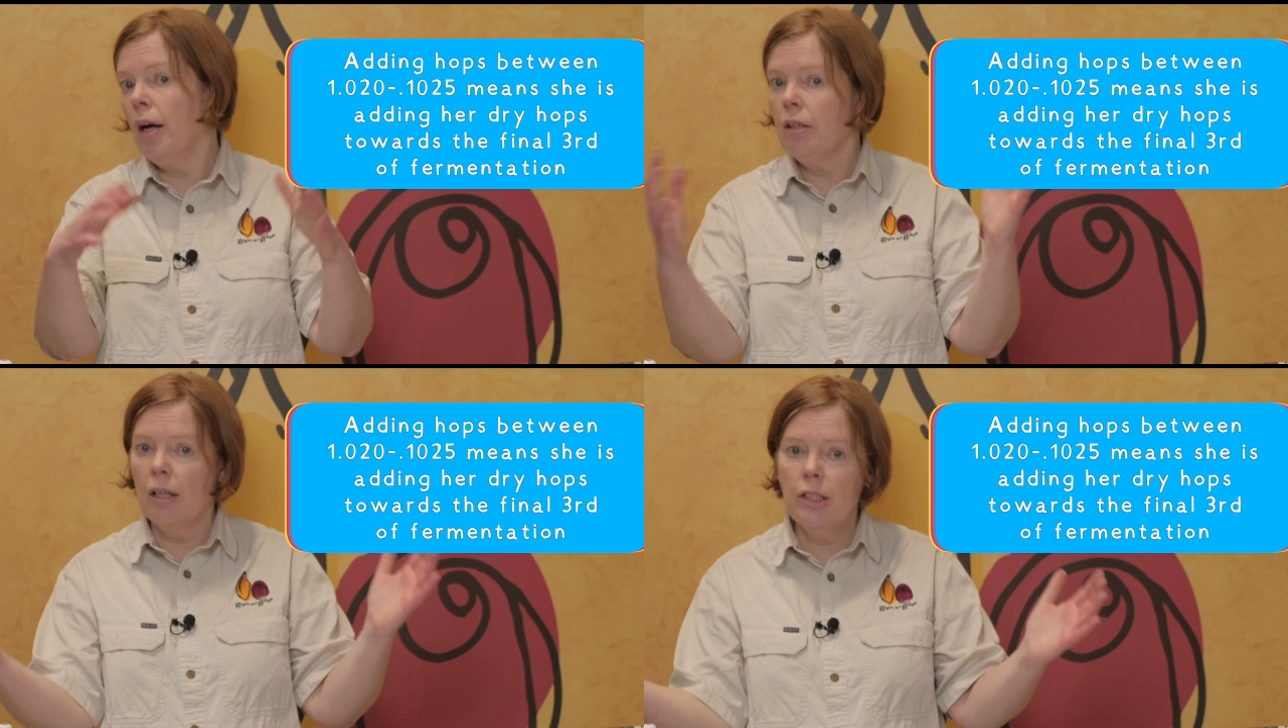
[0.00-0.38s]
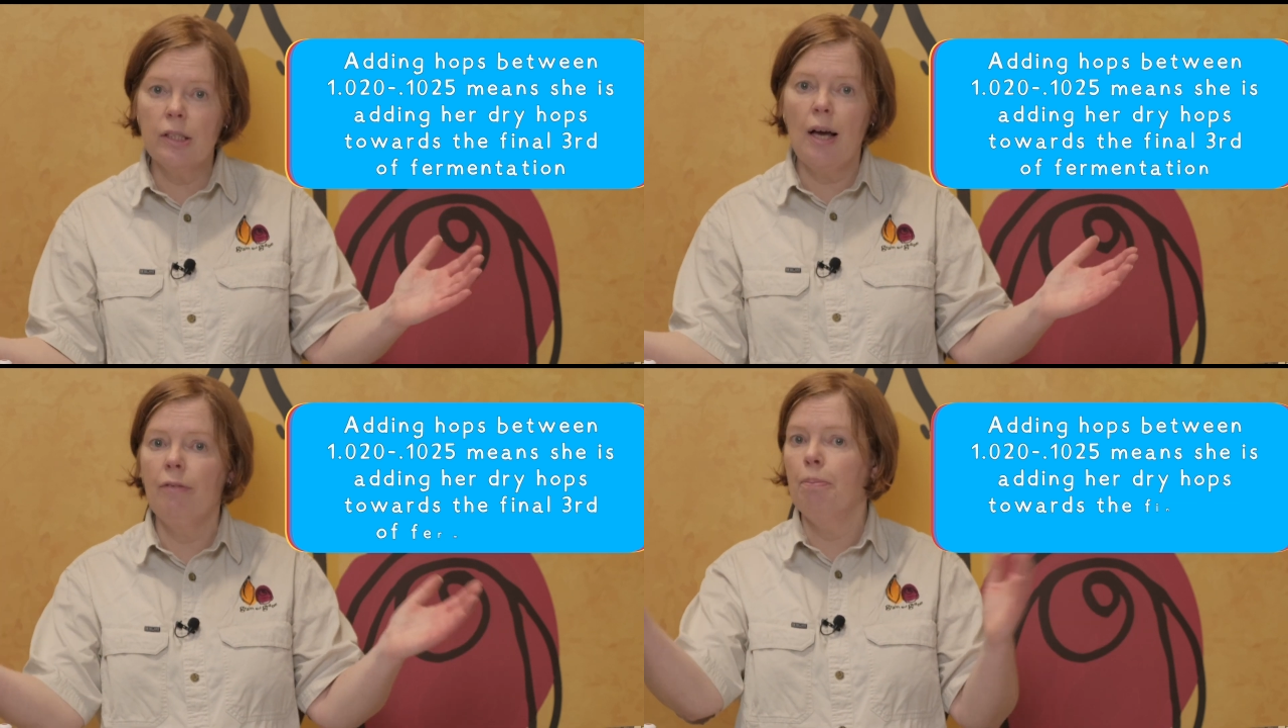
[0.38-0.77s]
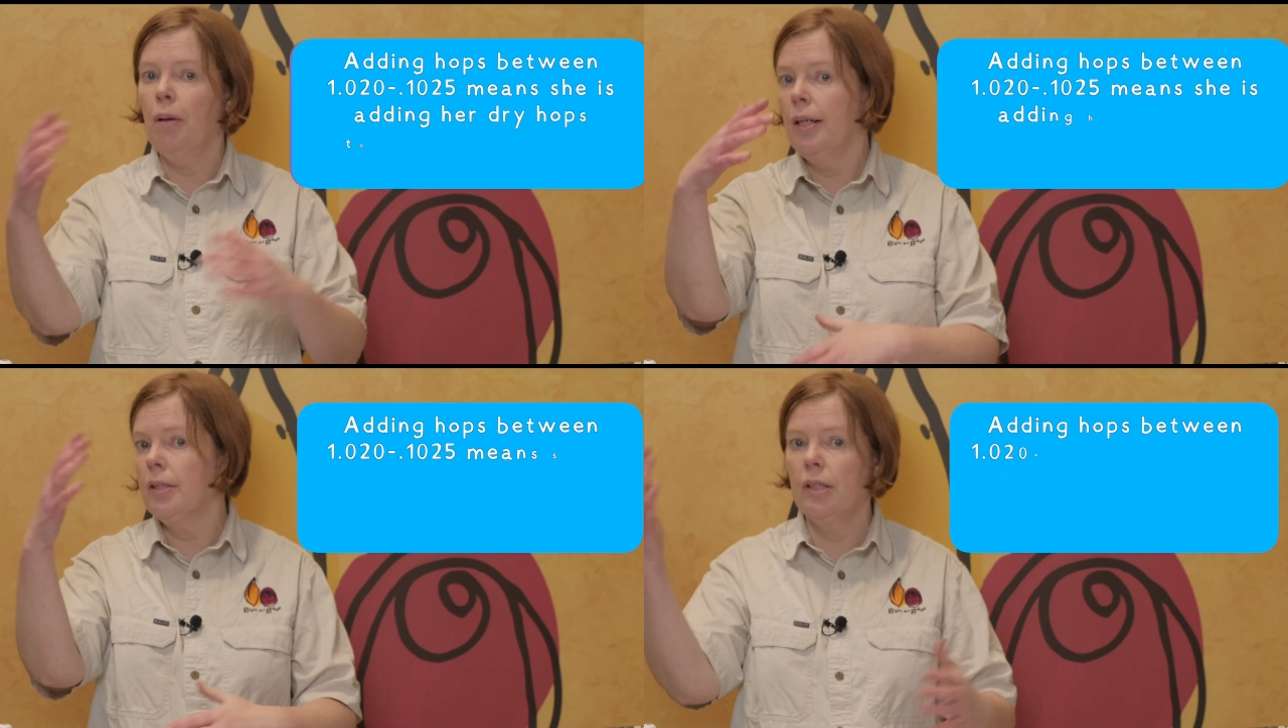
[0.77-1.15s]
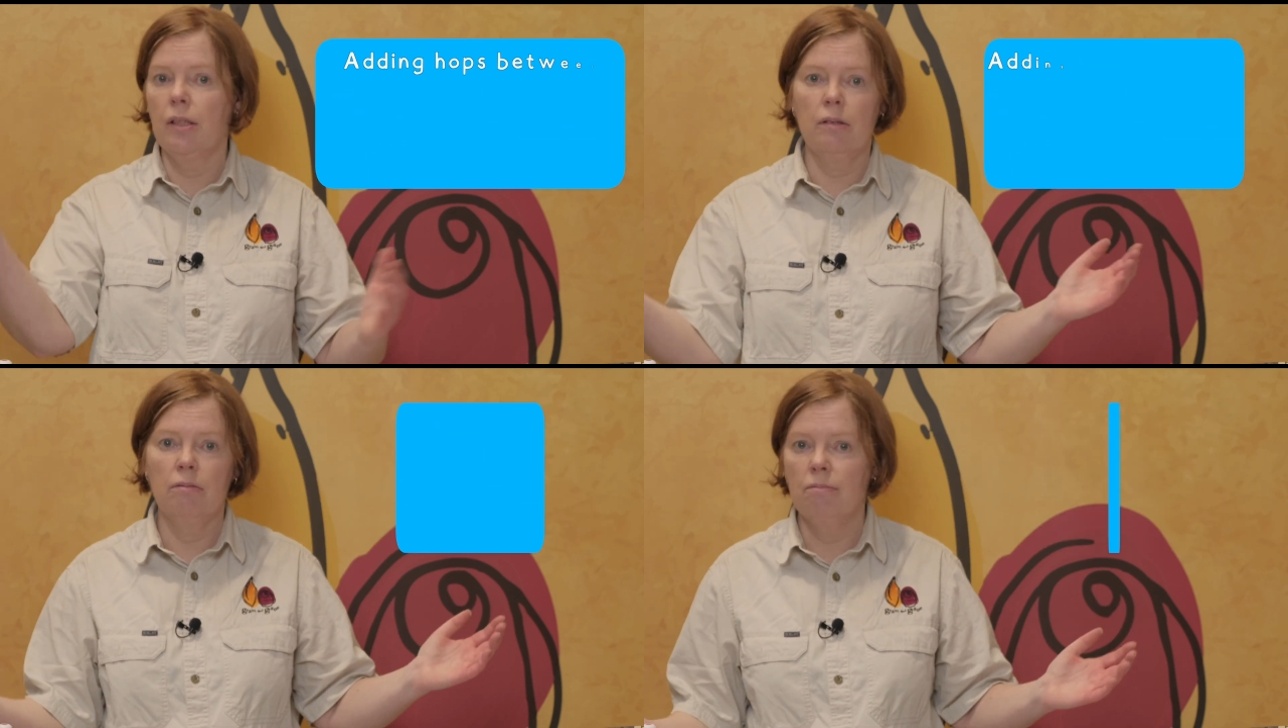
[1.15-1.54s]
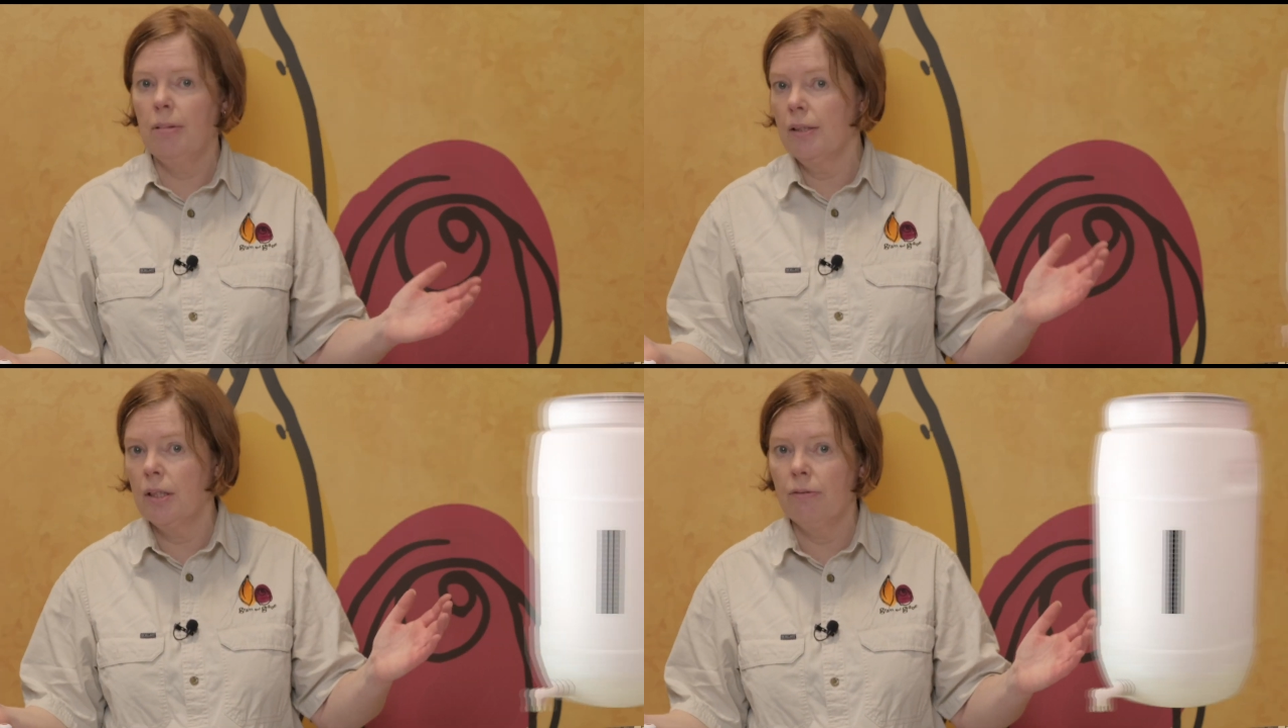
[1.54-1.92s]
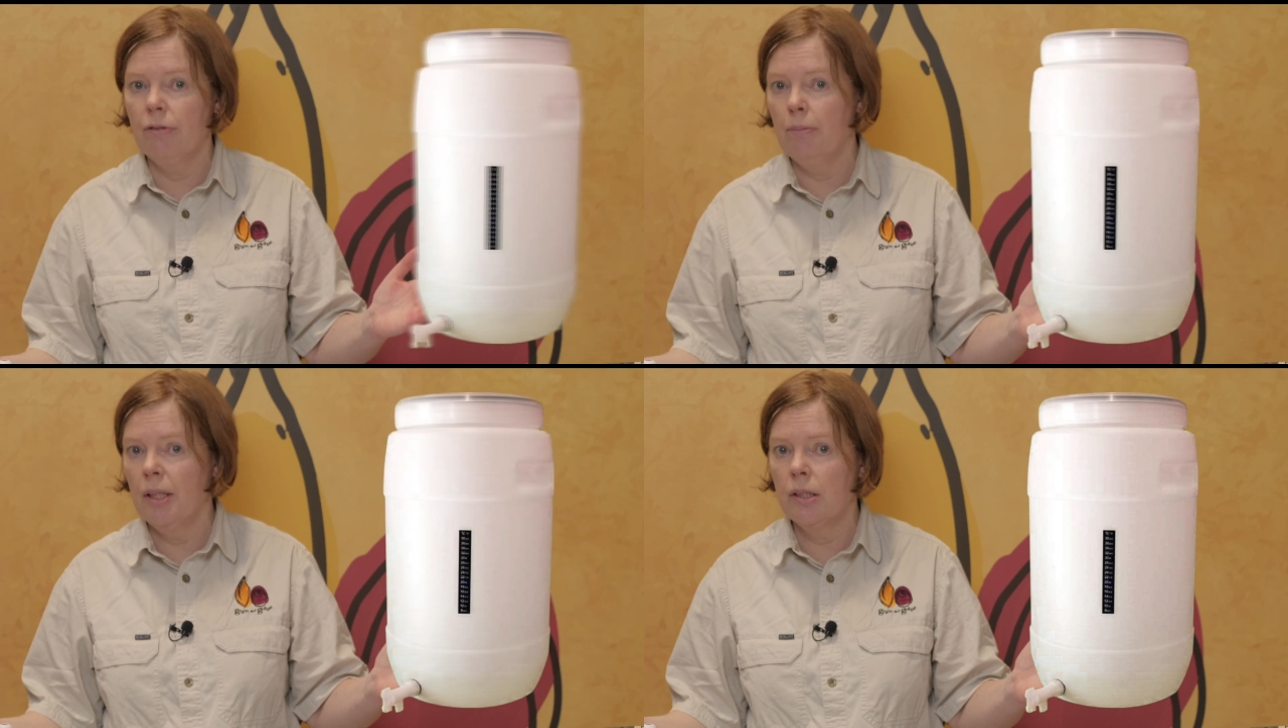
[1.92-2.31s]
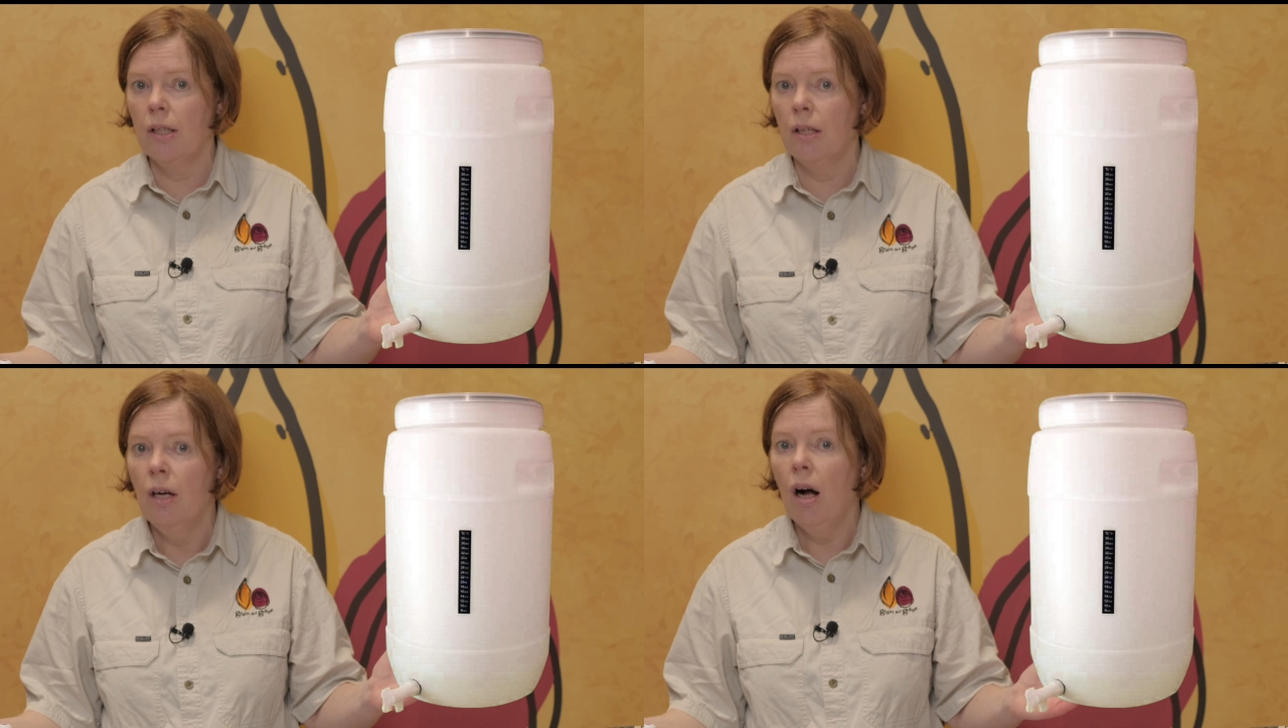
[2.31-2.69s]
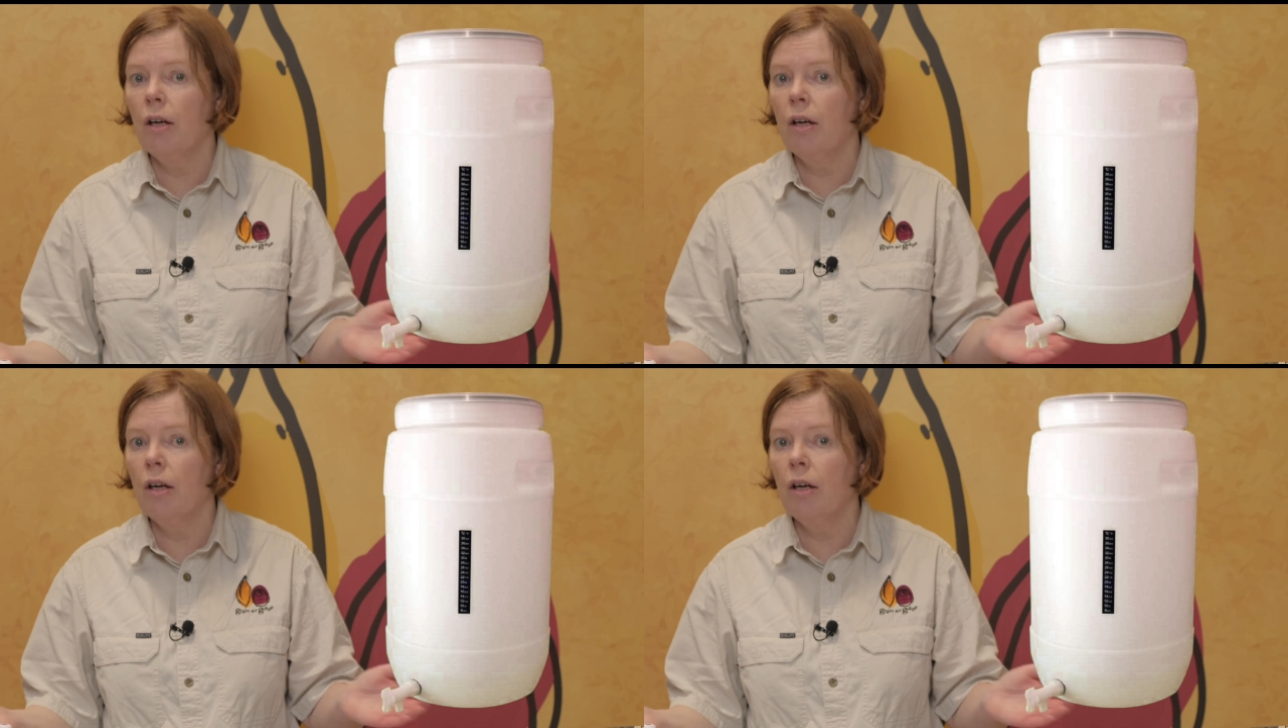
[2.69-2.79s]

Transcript: I just have a plastic fermenter.